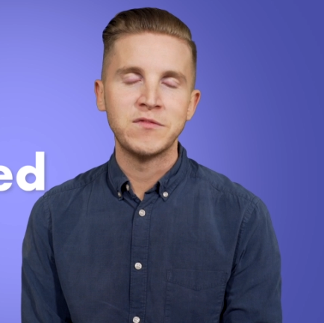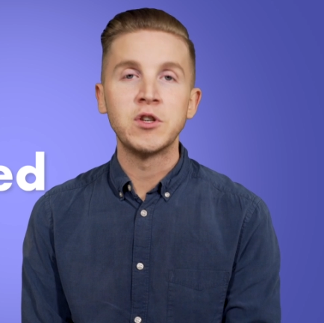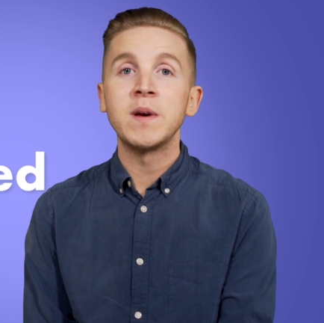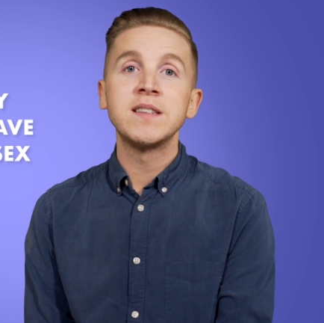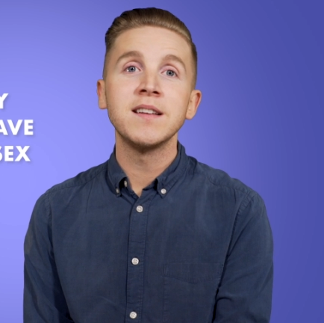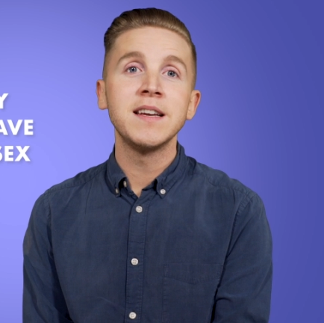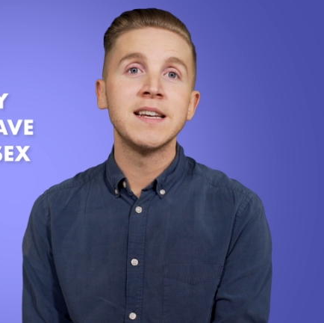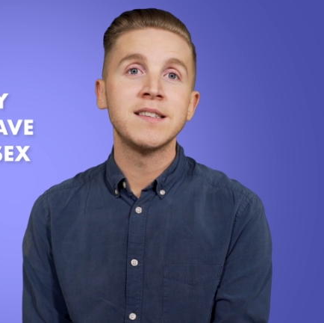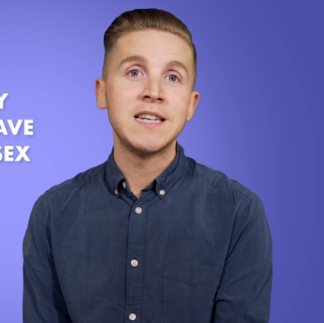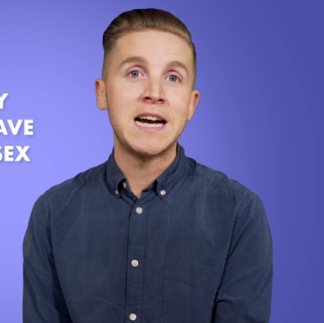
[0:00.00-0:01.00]
So basically
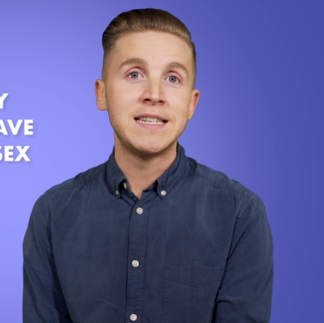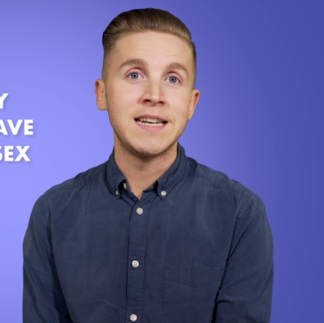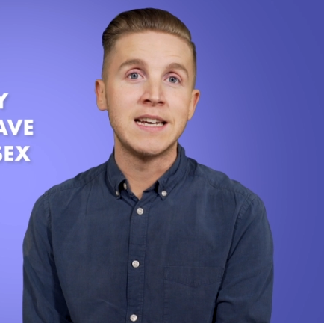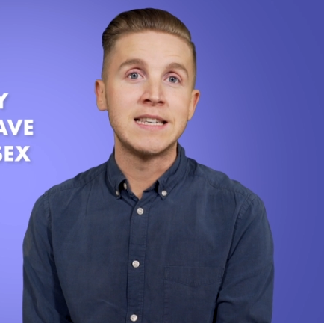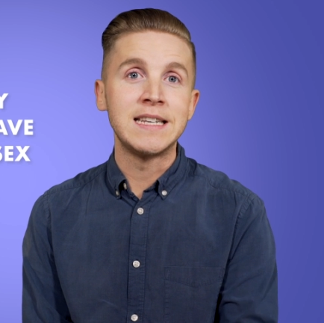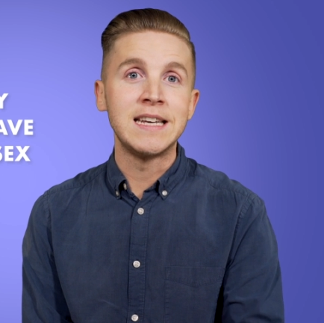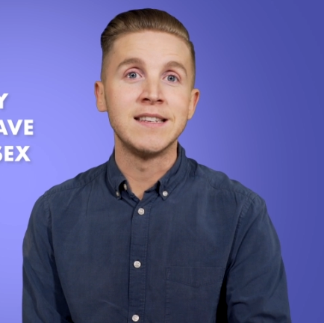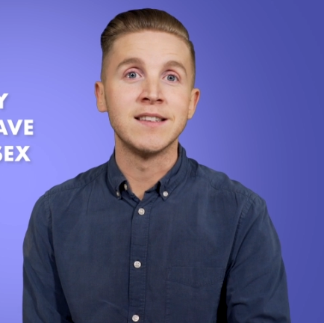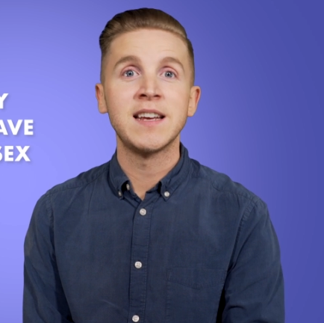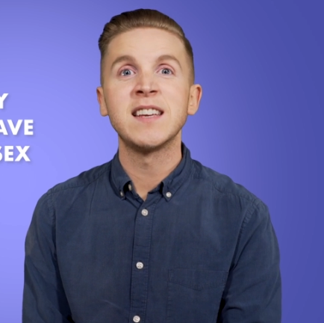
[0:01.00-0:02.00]
an STI test
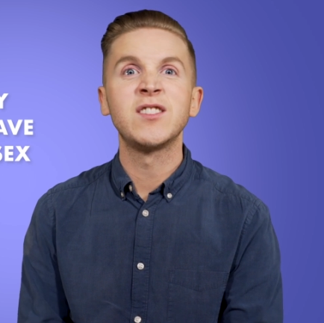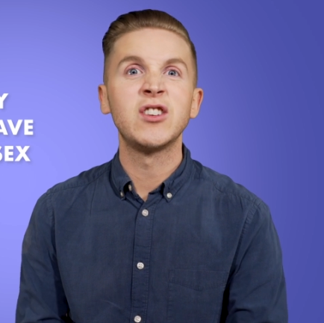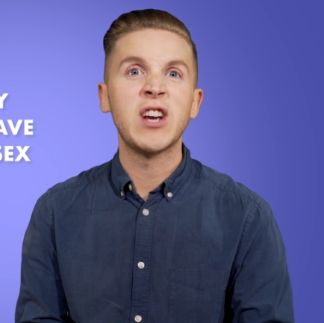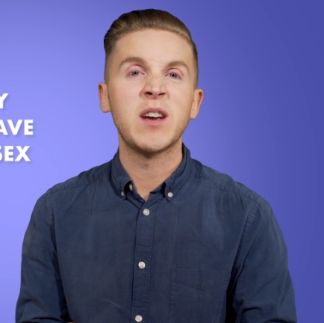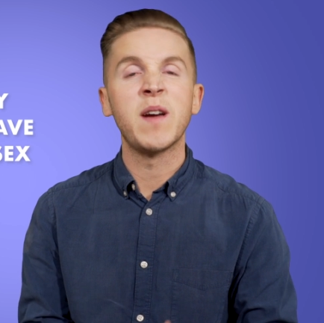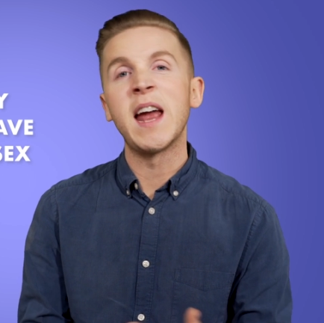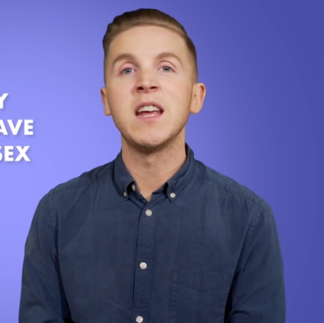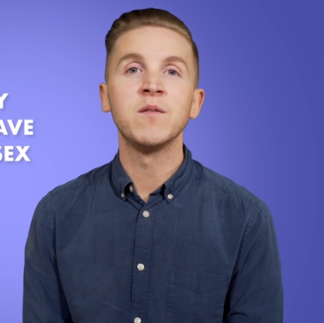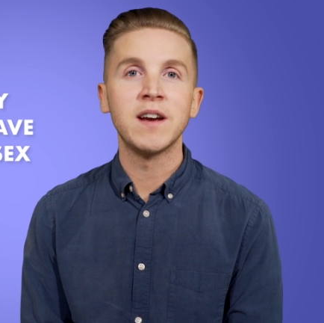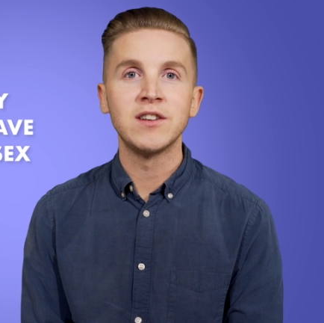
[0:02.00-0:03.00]
is a test to check for
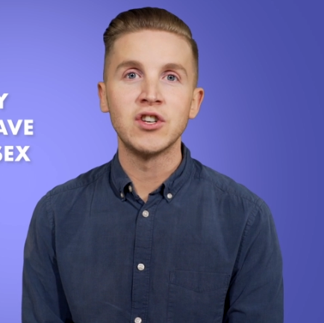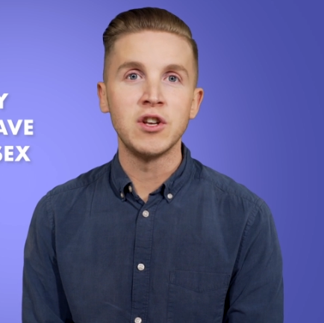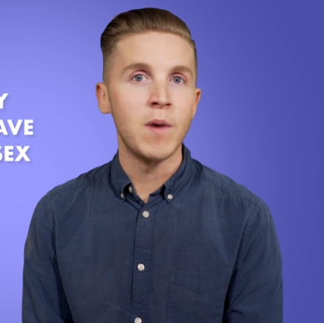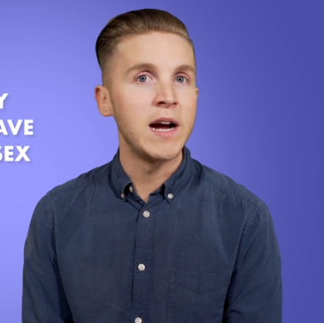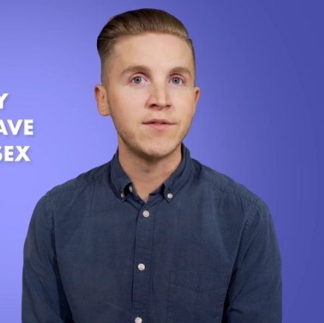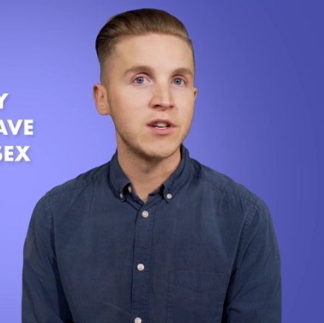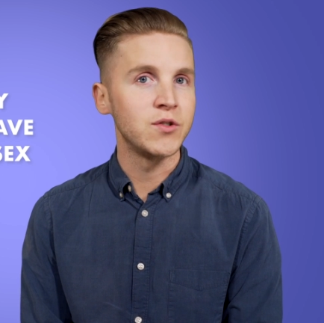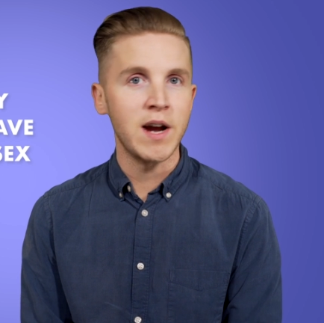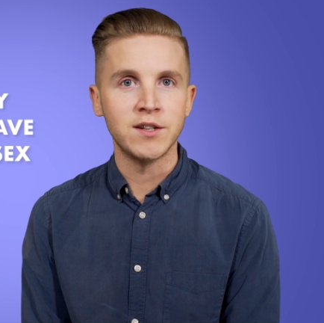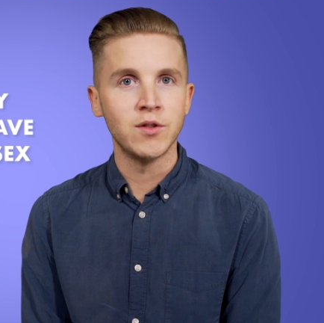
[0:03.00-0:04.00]
any infection you might have
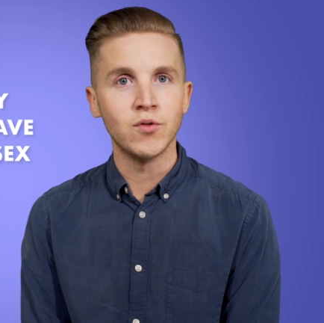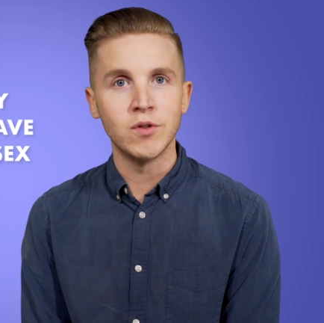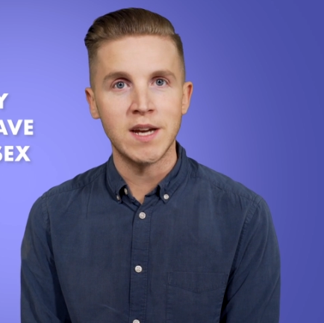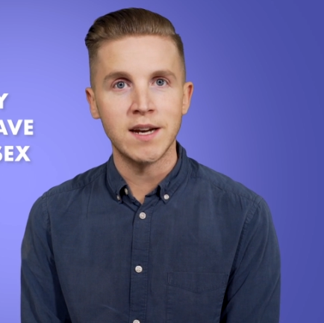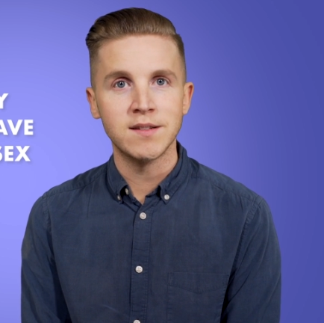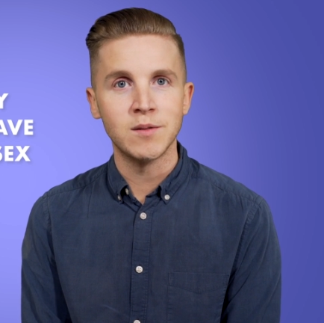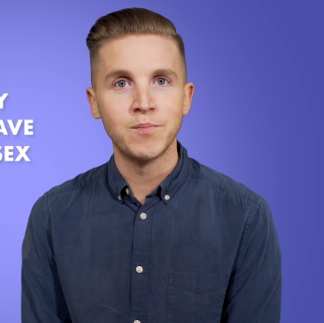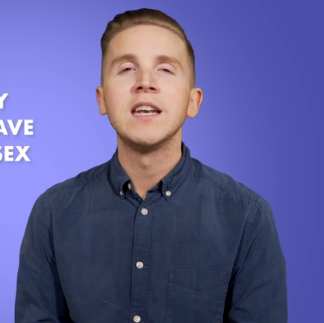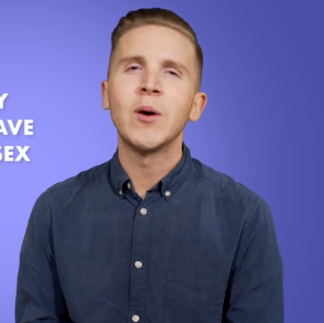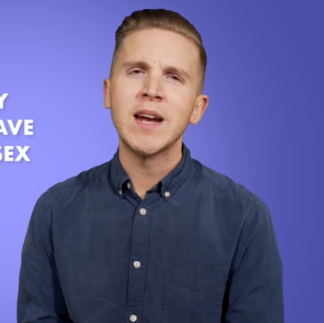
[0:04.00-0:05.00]
contracted through sex.
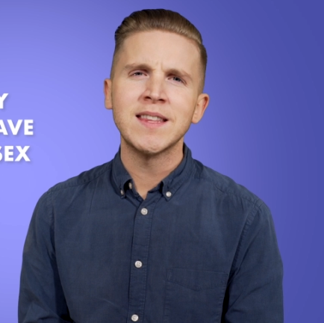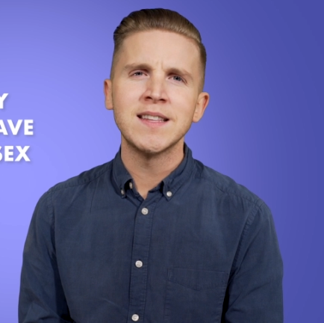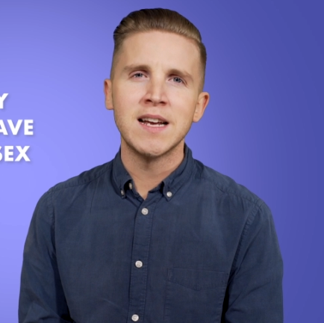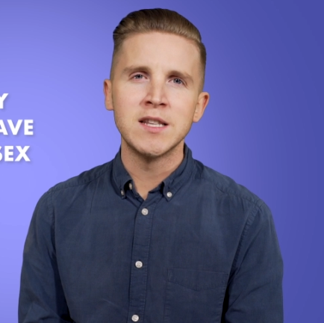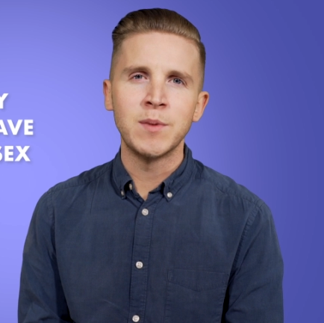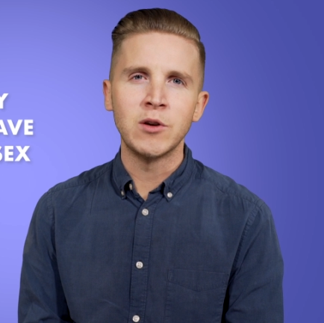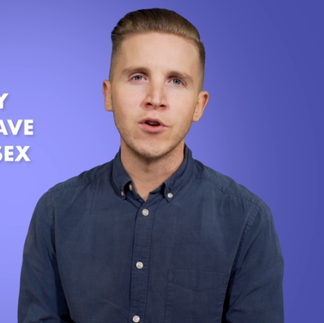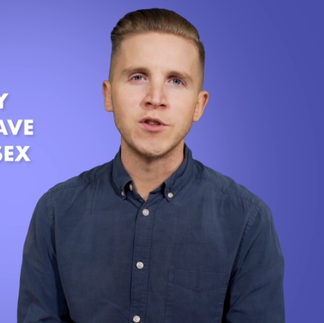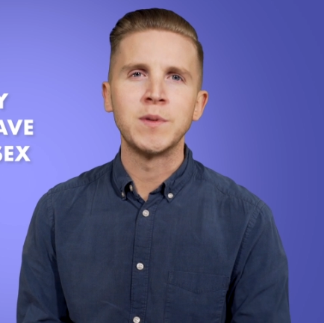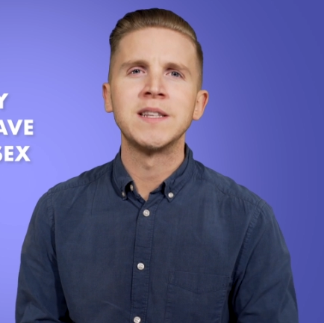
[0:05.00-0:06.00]
Now I get that sounds a bit
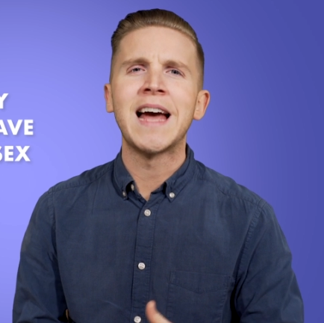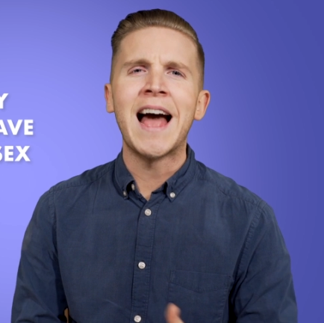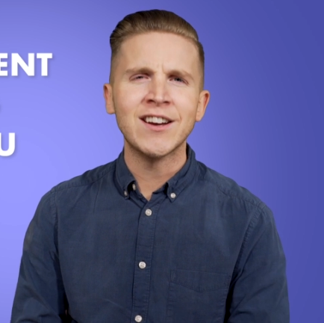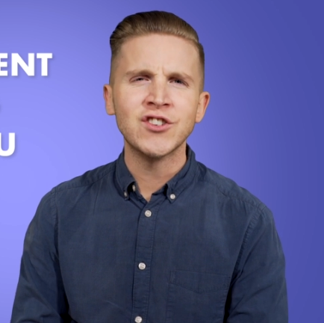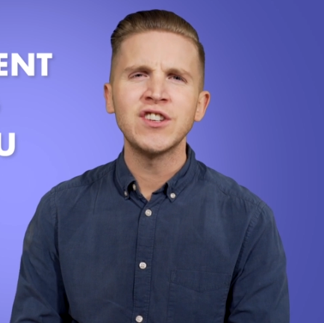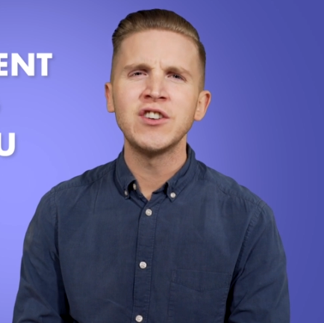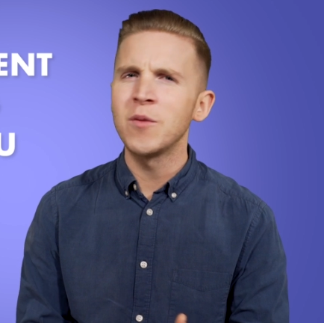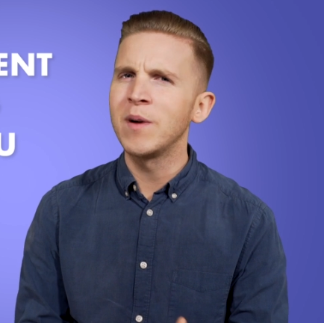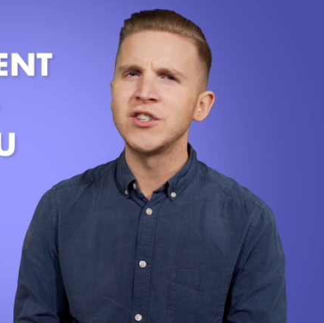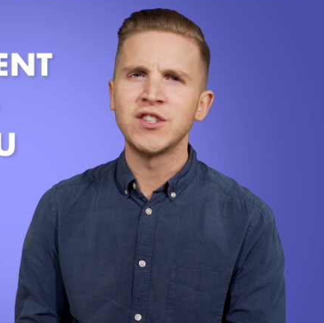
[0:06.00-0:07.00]
gross, but it's actually
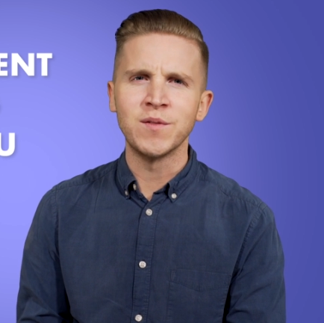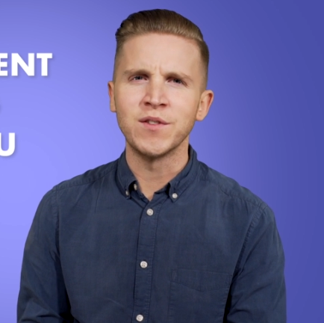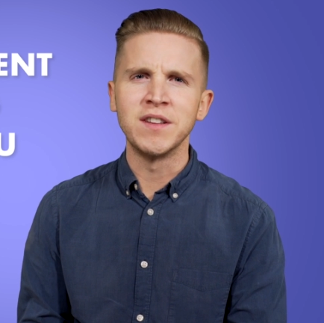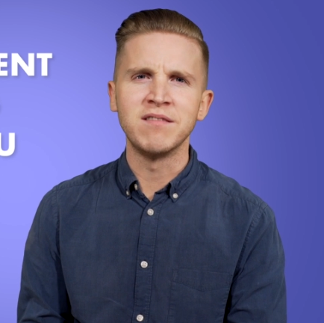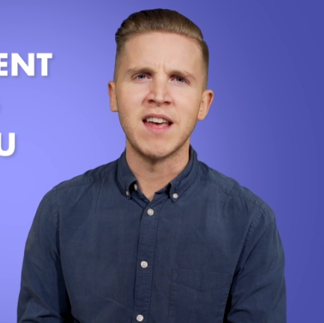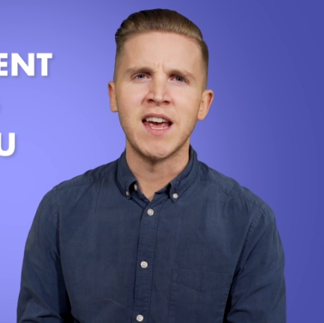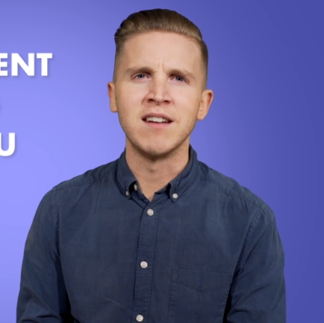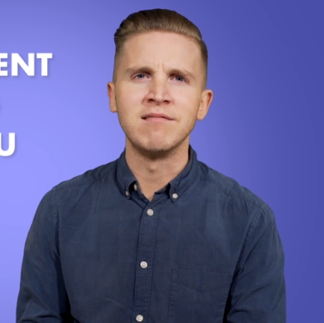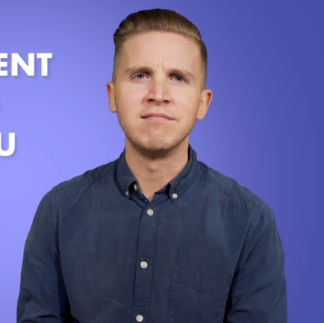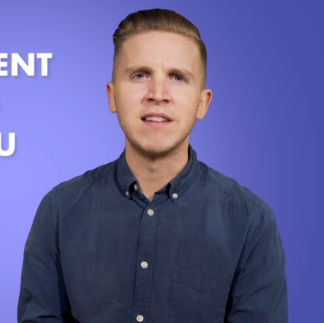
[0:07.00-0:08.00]
not much different
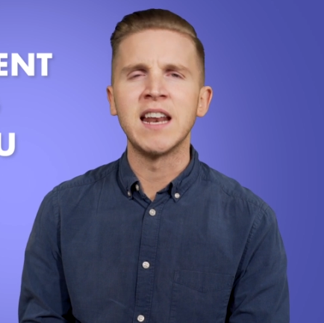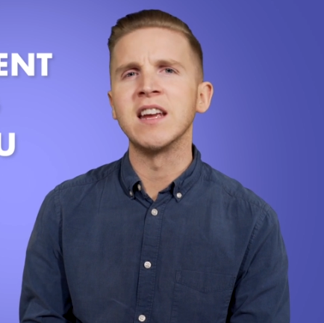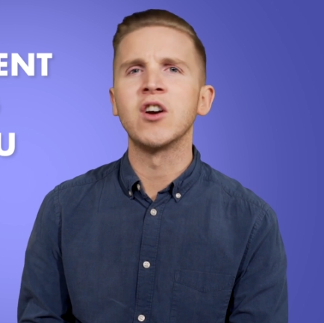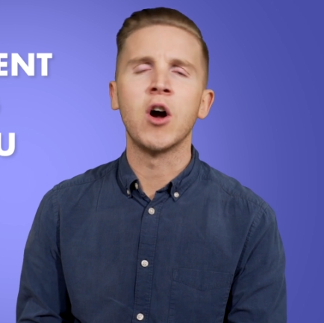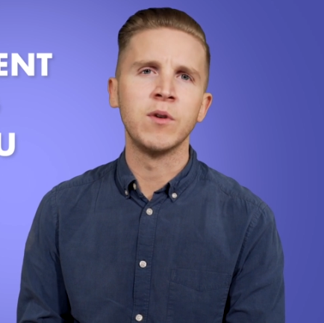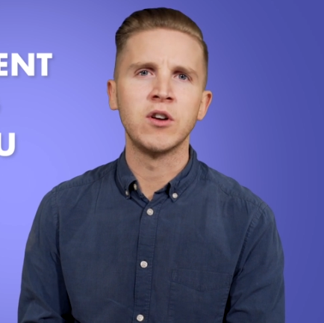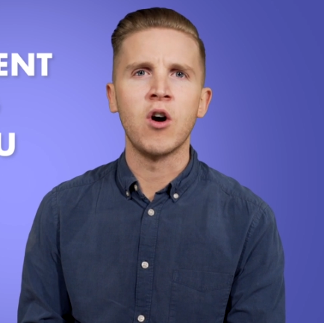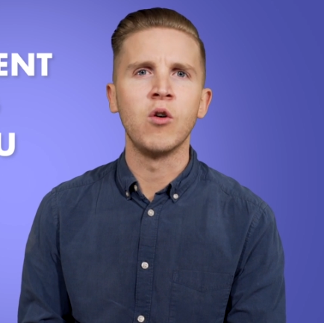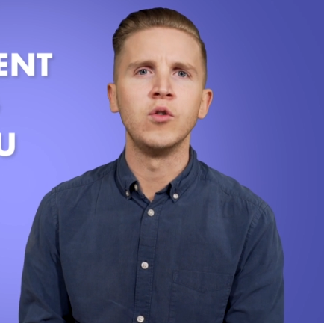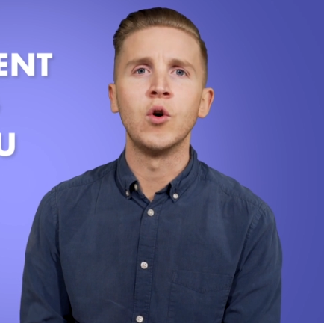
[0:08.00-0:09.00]
than getting a common
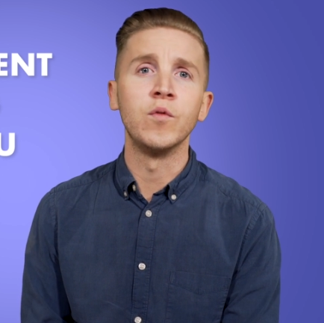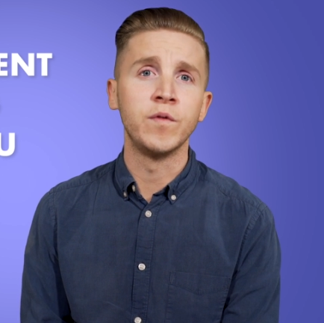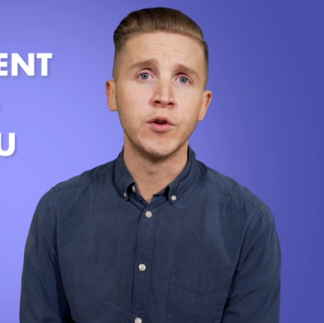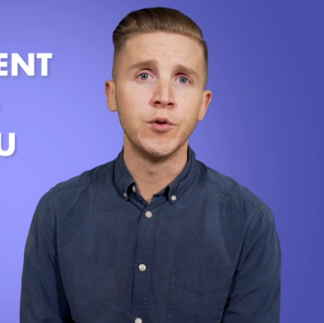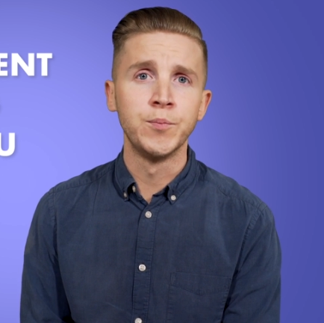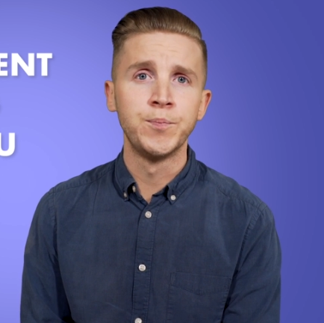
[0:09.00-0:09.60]
cold or flu.